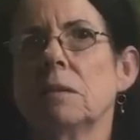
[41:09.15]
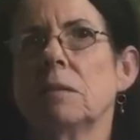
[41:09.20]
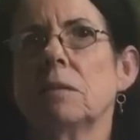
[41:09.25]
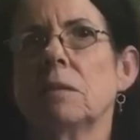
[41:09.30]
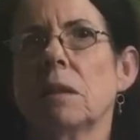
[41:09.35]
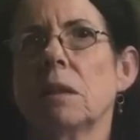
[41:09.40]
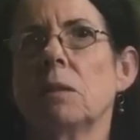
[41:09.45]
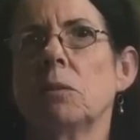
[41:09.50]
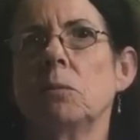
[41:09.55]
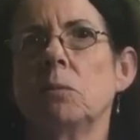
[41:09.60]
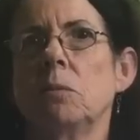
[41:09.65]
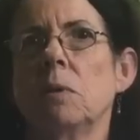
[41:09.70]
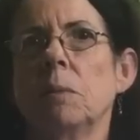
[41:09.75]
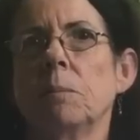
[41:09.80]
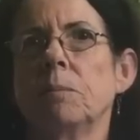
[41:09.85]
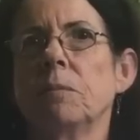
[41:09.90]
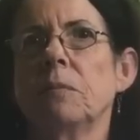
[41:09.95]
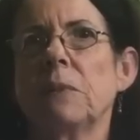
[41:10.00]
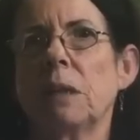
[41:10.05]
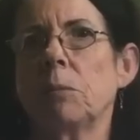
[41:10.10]
So
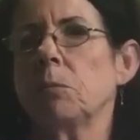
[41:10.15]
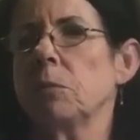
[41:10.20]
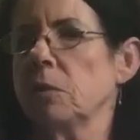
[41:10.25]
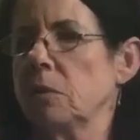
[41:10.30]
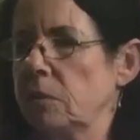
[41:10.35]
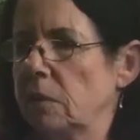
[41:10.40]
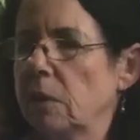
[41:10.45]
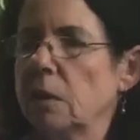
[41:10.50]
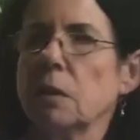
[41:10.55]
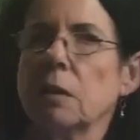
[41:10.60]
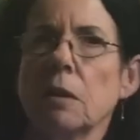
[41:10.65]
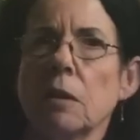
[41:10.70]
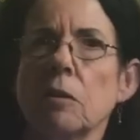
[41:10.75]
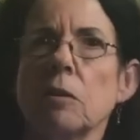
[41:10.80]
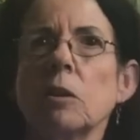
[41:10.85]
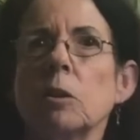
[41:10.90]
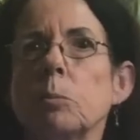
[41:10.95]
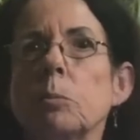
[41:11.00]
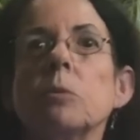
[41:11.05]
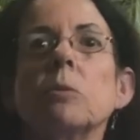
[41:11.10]
that was a
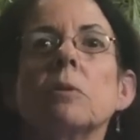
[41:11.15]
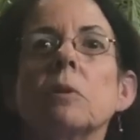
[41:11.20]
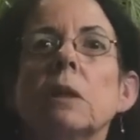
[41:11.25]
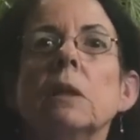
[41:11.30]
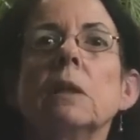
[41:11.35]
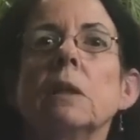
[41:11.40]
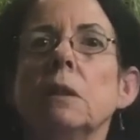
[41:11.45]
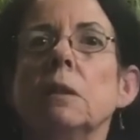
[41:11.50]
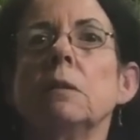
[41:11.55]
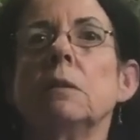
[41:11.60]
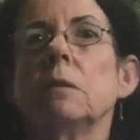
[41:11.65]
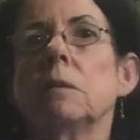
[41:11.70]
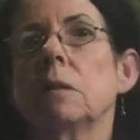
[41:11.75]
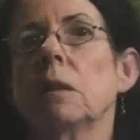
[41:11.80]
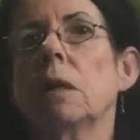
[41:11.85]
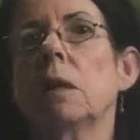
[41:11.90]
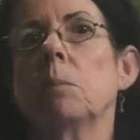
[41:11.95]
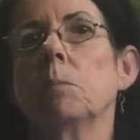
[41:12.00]
lot of the book is